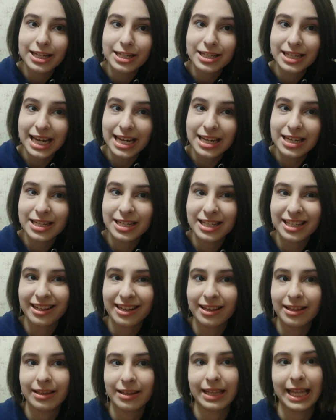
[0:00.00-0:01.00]
Shane
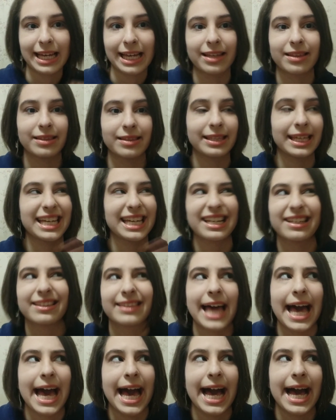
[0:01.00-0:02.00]
didn't like think
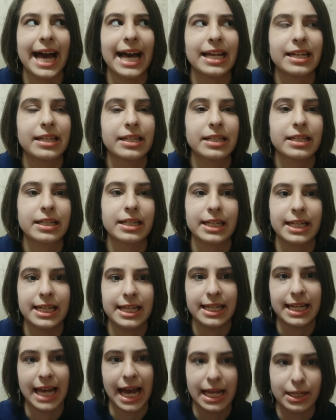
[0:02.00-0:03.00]
that
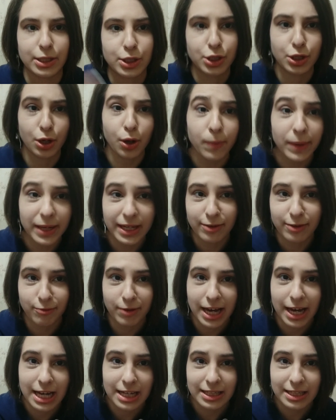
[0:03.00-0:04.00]
he had so many
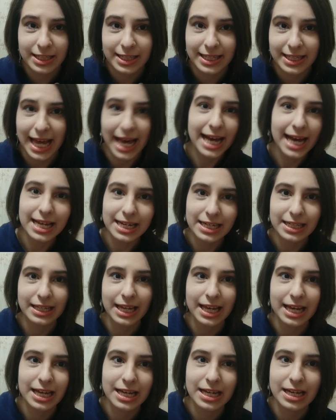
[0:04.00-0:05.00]
fans
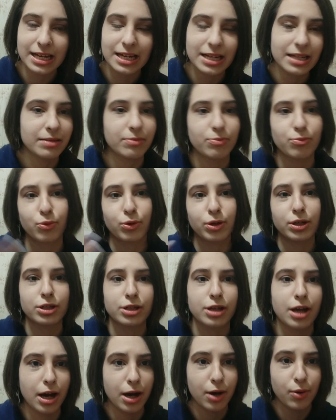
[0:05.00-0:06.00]
that
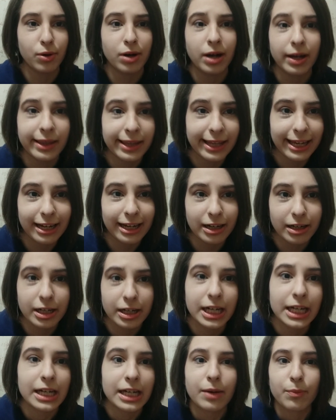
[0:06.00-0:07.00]
would go on
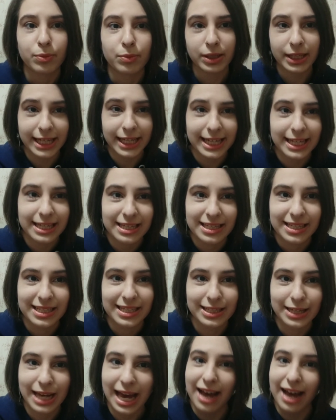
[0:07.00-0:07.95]
there. Please, you